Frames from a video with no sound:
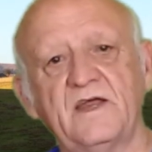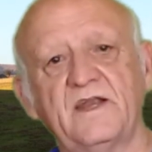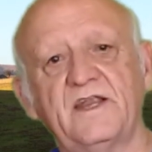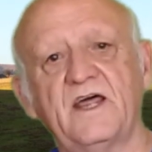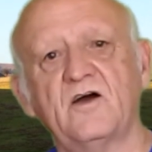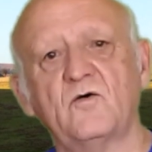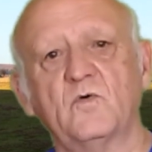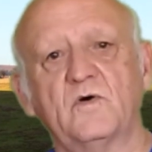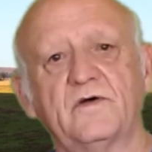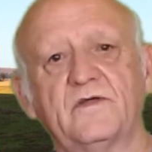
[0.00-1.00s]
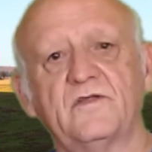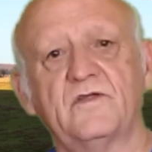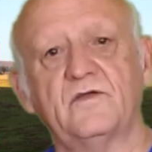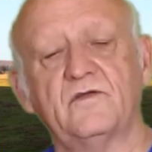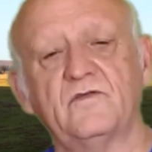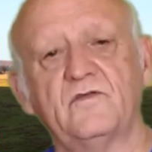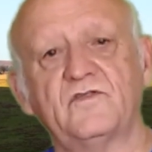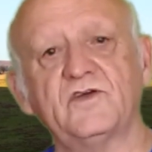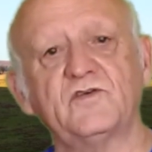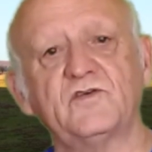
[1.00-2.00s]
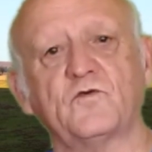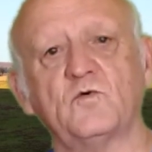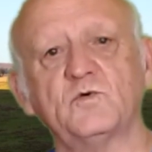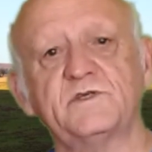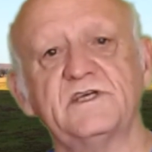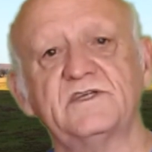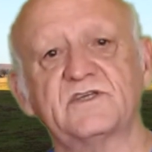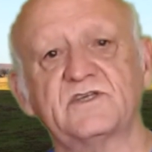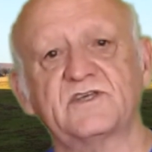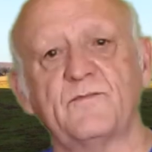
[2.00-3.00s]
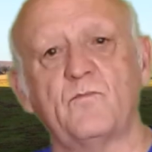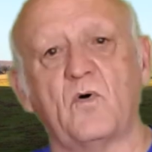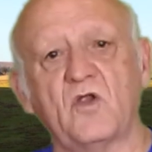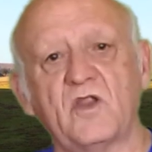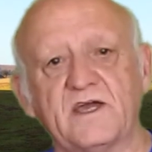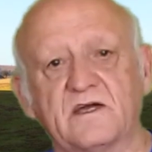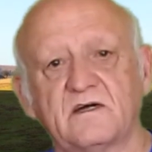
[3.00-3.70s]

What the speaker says: Now, this of course is a symbolic